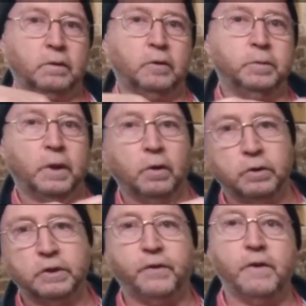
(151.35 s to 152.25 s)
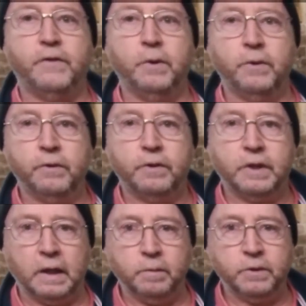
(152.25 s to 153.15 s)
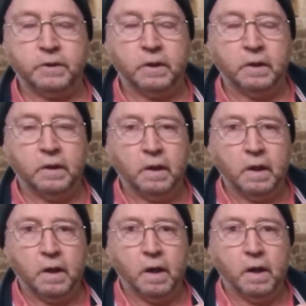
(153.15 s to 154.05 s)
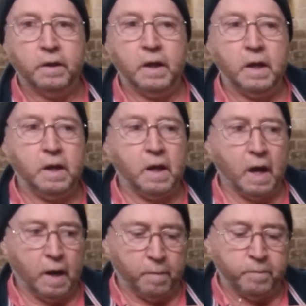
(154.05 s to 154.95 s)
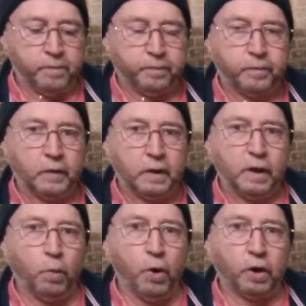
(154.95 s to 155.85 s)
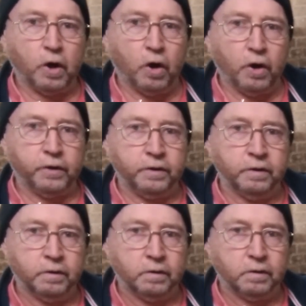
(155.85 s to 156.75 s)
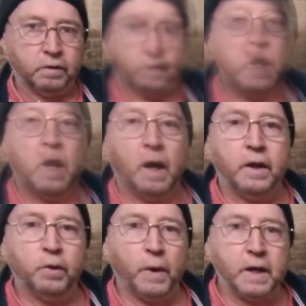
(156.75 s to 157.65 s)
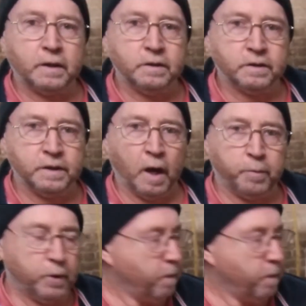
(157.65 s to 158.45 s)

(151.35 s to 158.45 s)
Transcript: open and closes for a few hundred times, they work harden and the wire can snap.